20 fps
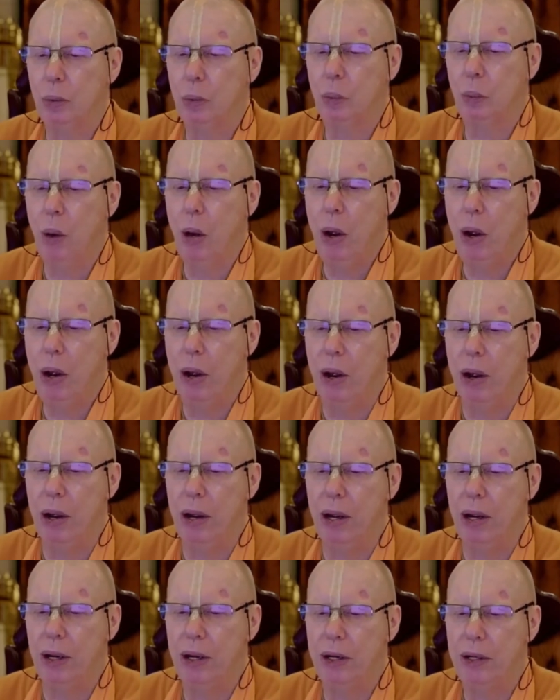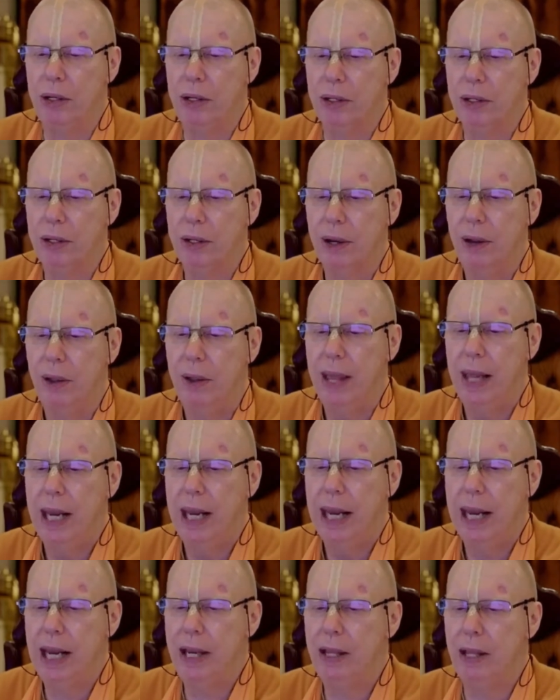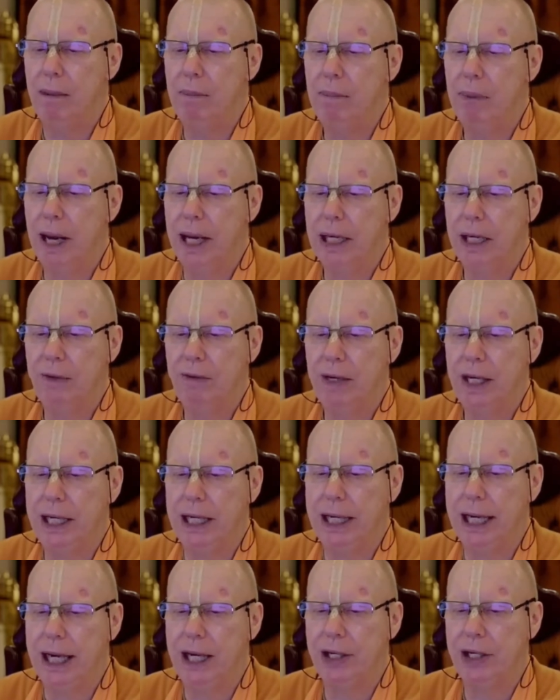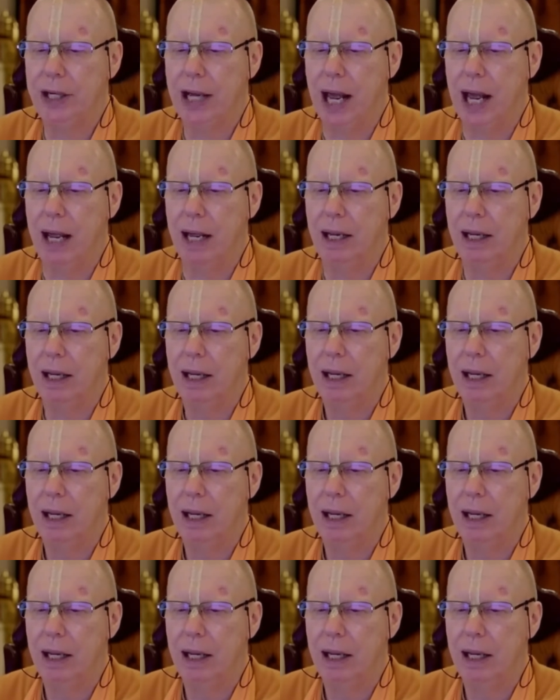word in the Bhagavad Gita.